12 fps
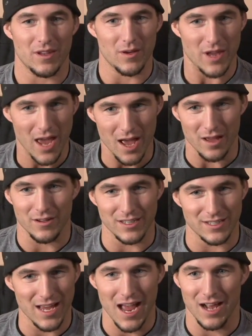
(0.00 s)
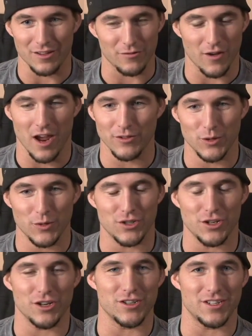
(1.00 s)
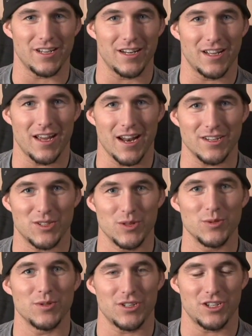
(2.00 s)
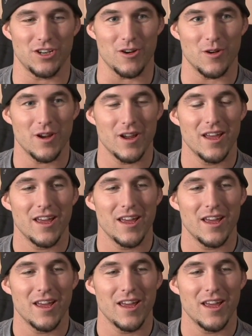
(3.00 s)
Yeah, exactly. Vineland, New Jersey, at a student show,